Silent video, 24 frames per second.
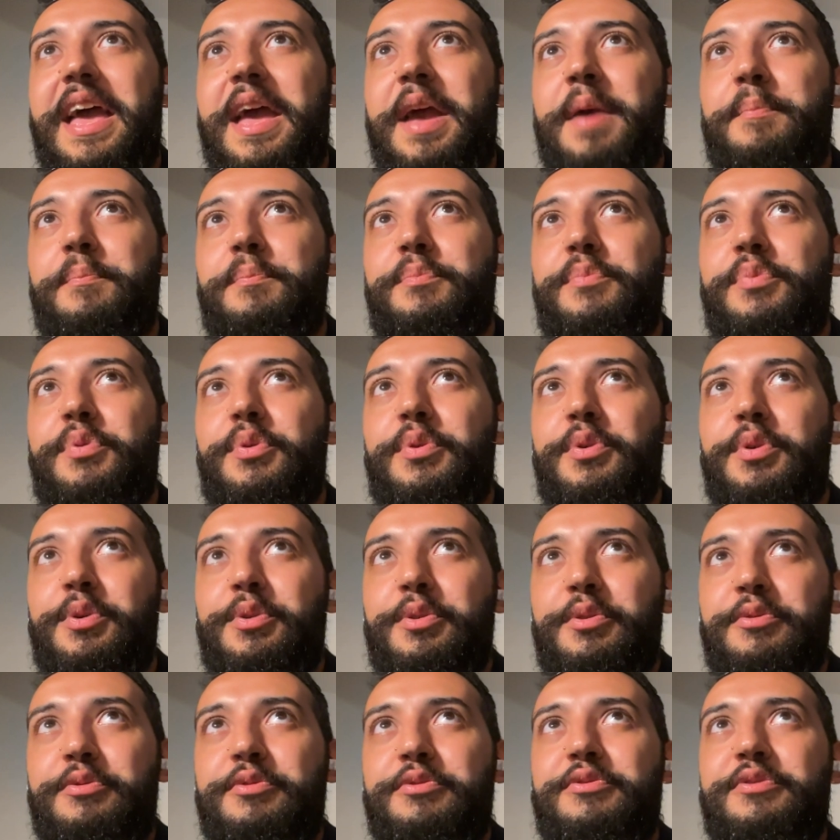
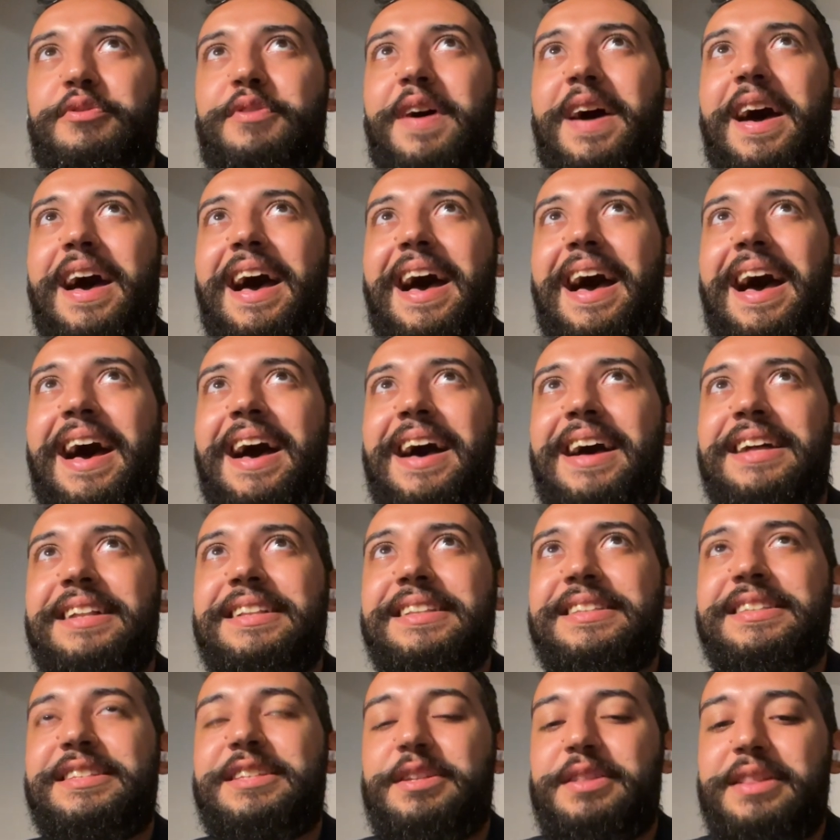improve
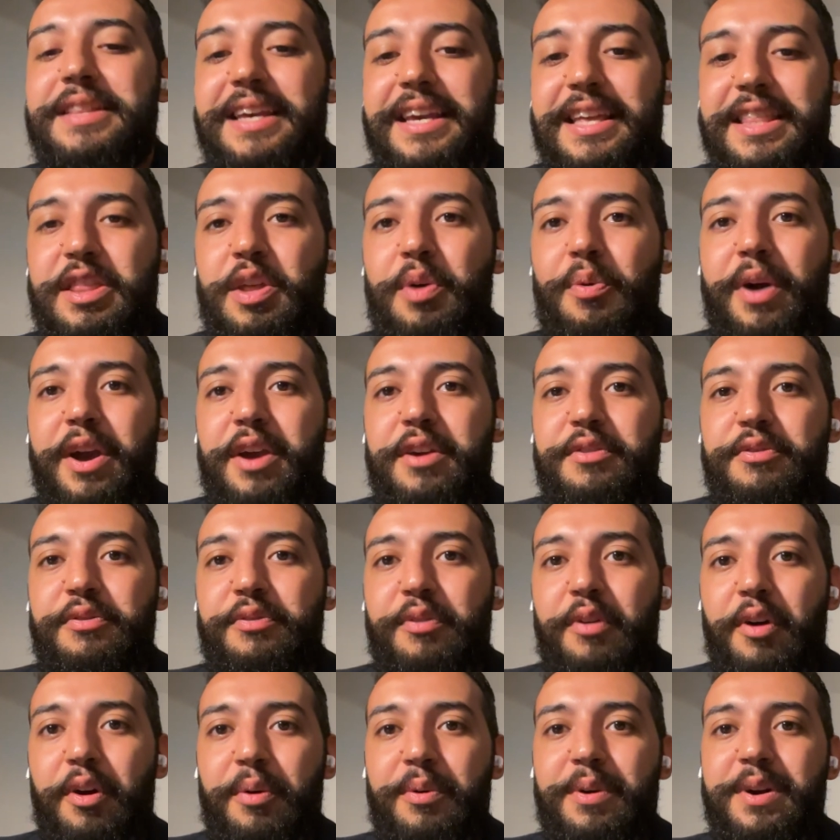and lead the way
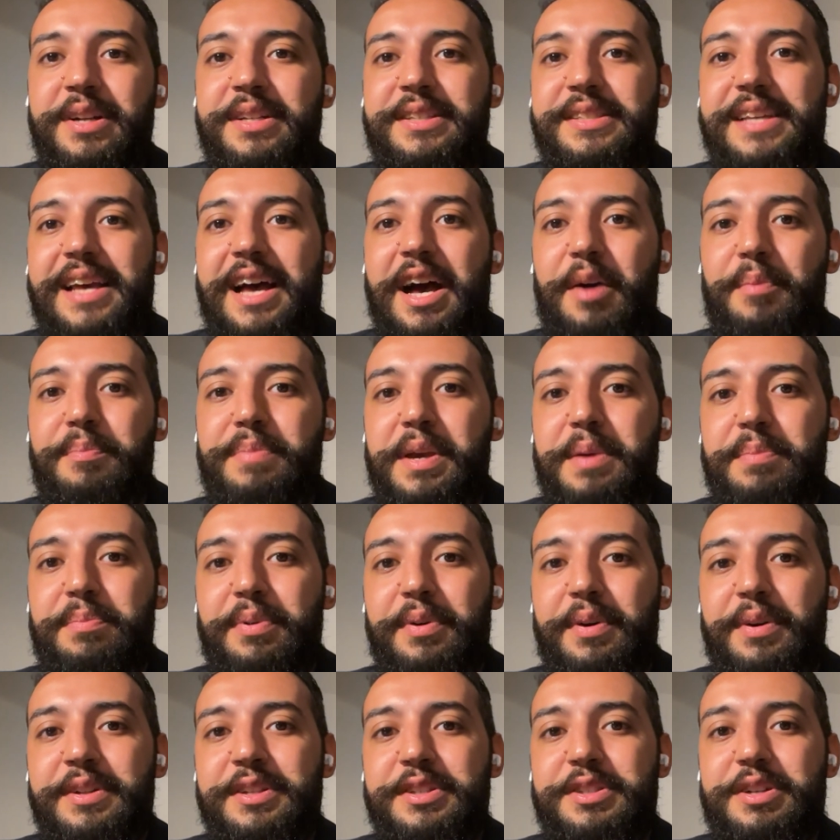forward to how
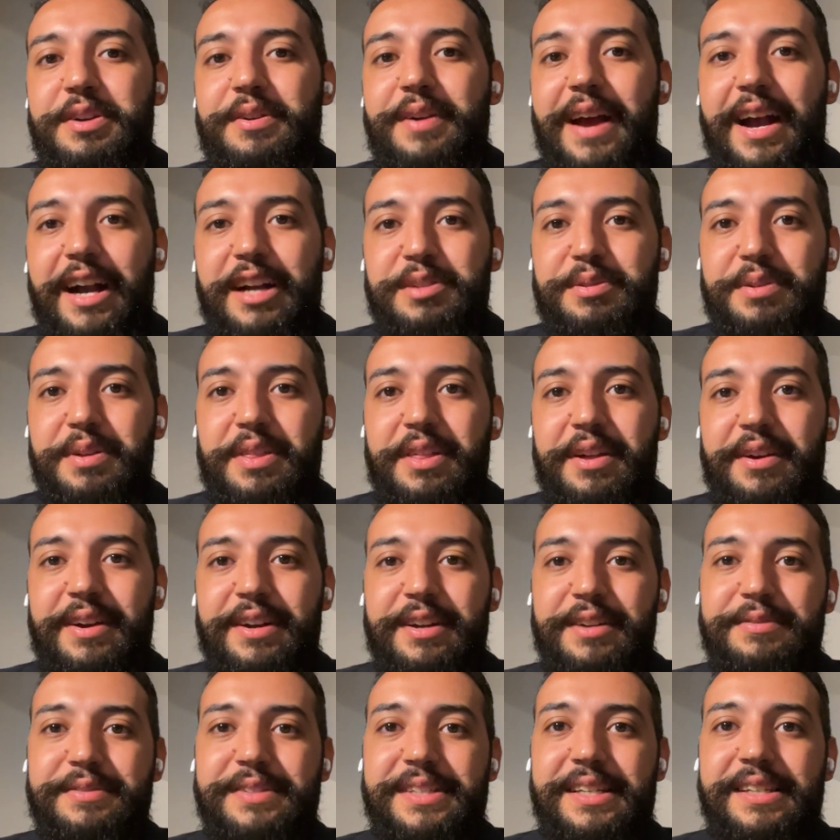people interact with their
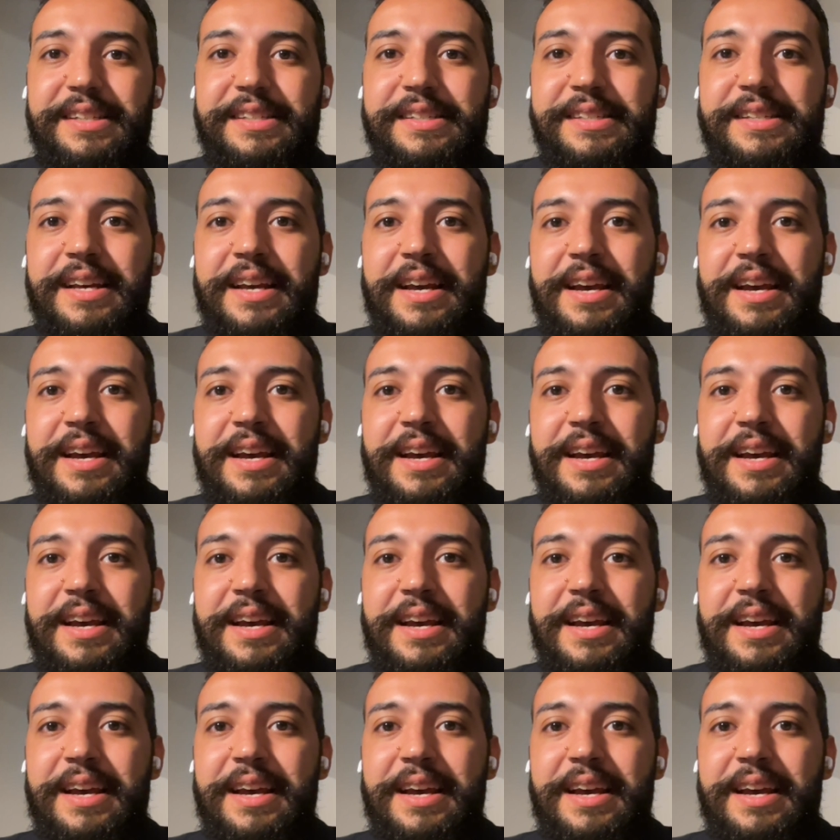NFTs.